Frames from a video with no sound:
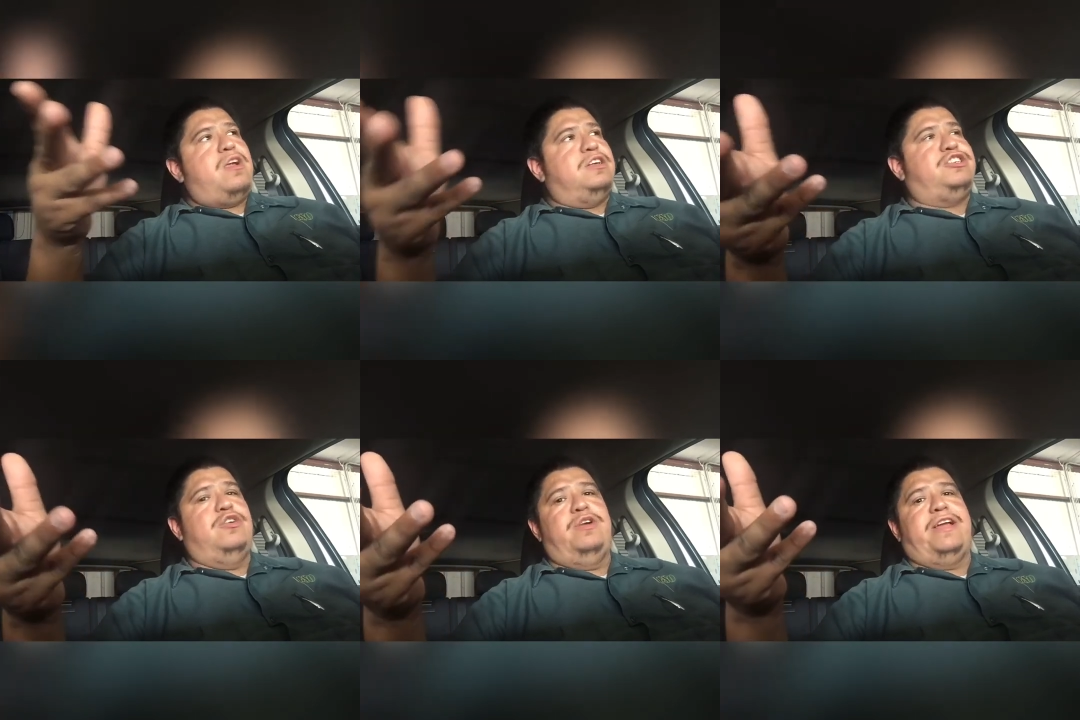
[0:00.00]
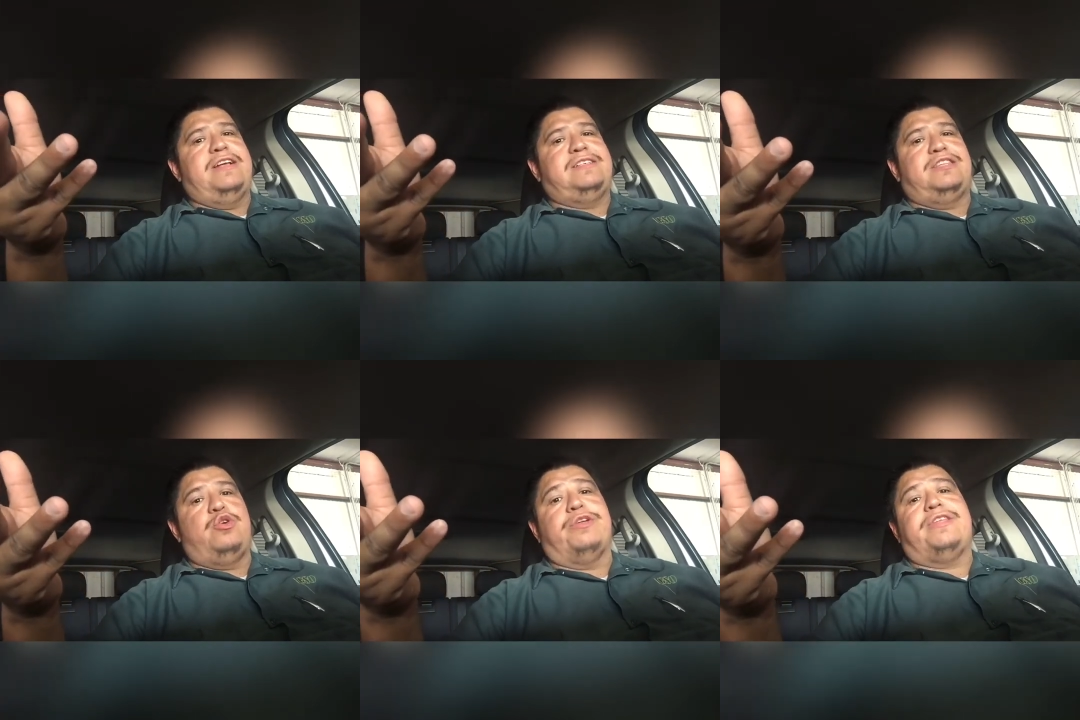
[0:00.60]
she only gets the
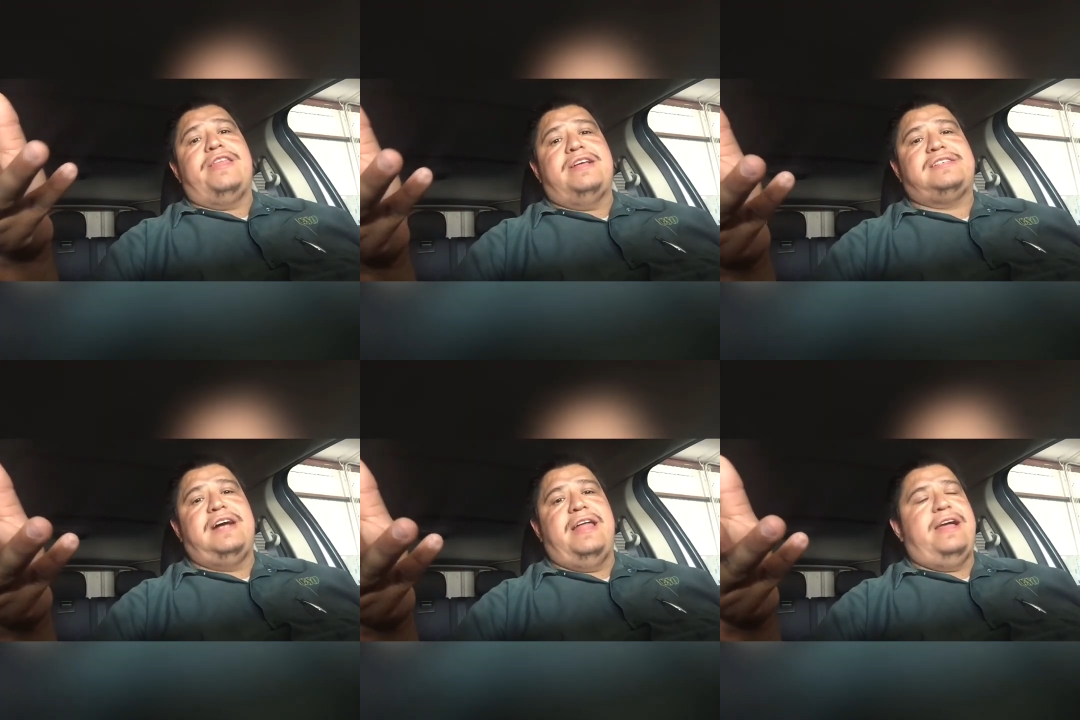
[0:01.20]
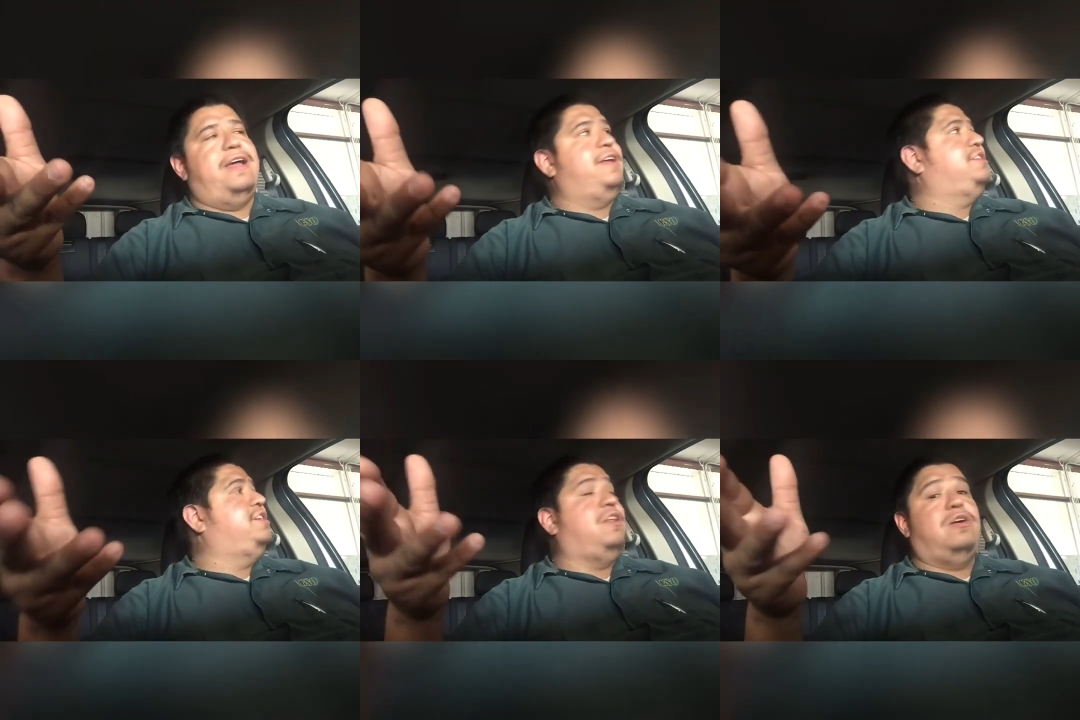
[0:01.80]
torta de asada,
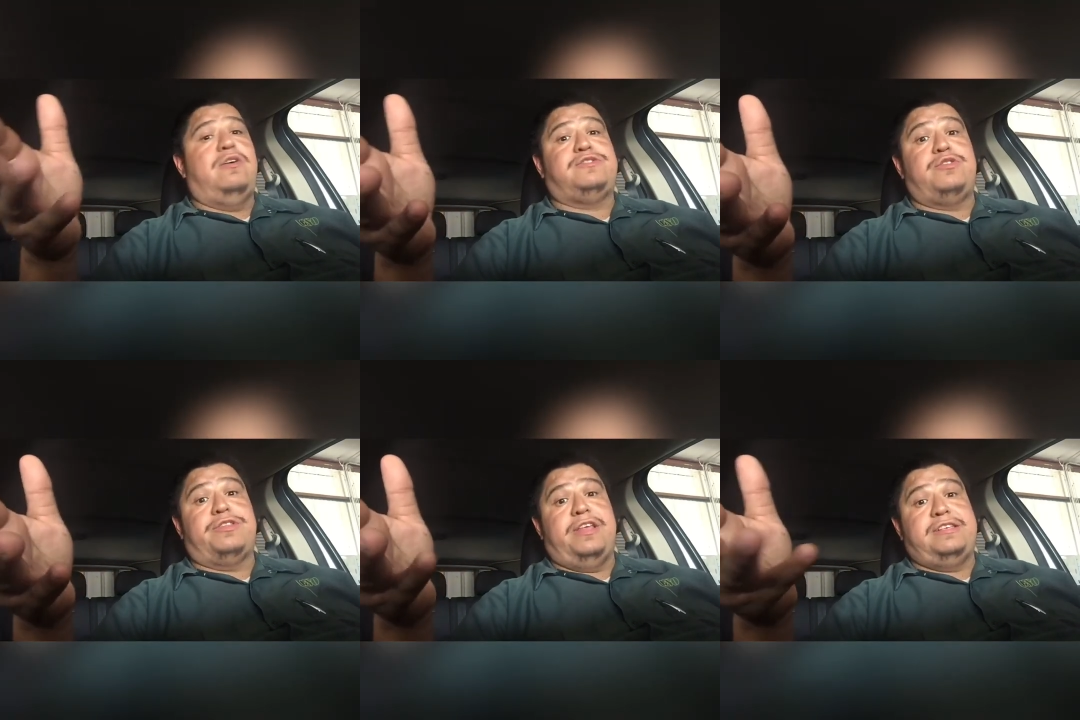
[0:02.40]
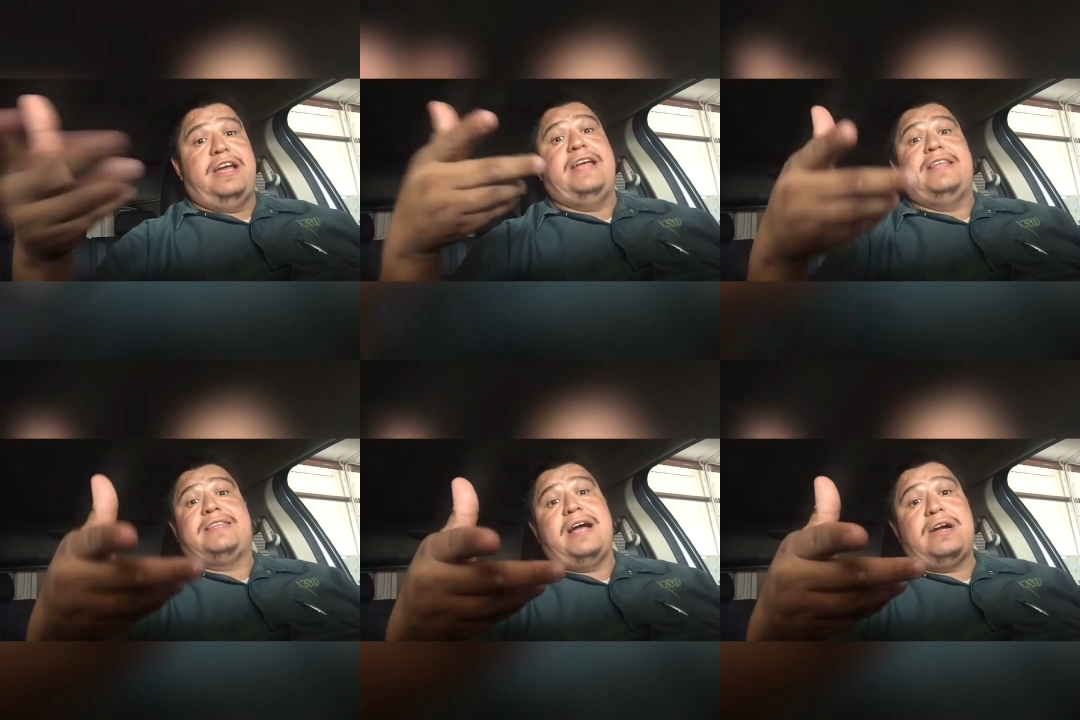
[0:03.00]
and she loves torta de asada.
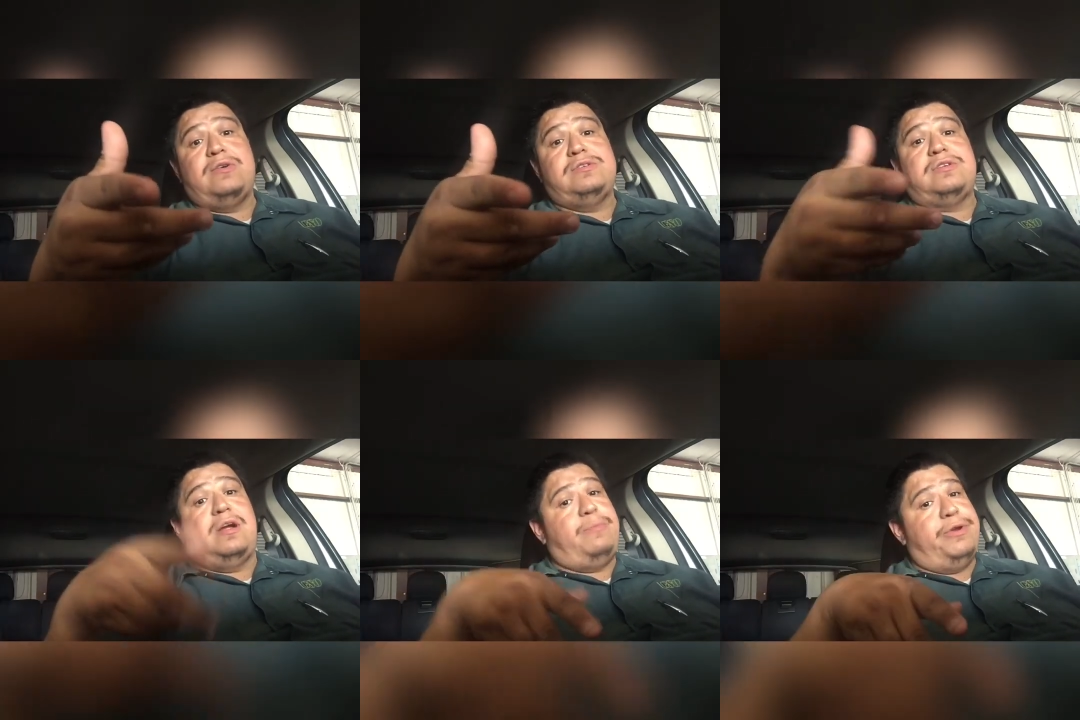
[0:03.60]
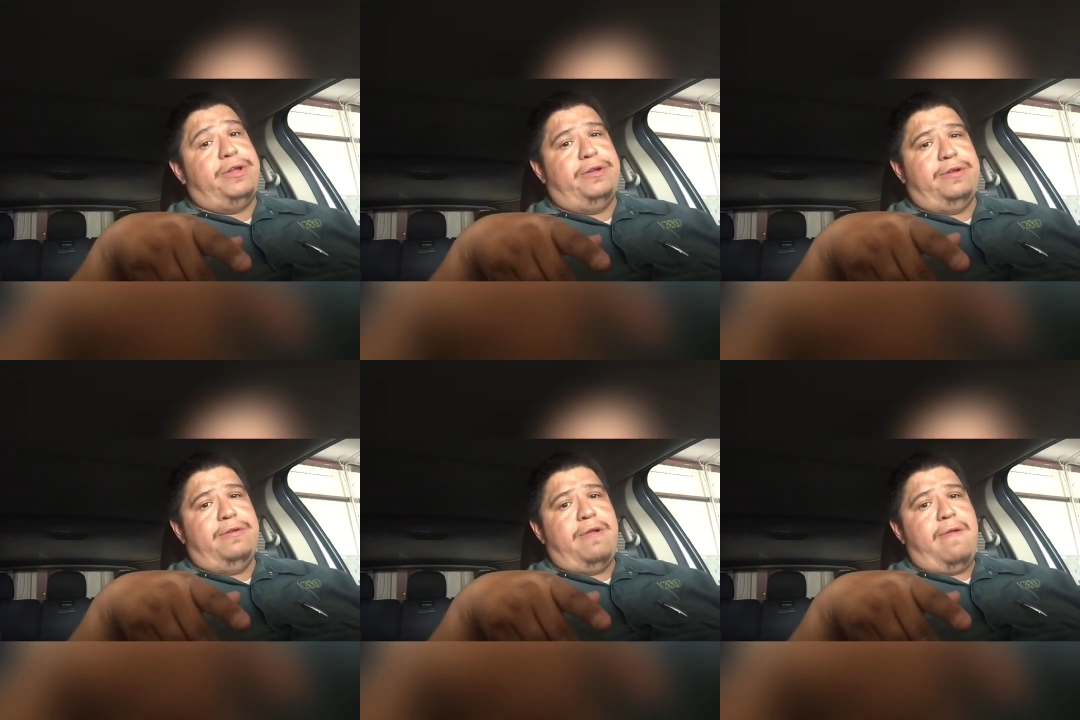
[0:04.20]
And the tacos are pretty good.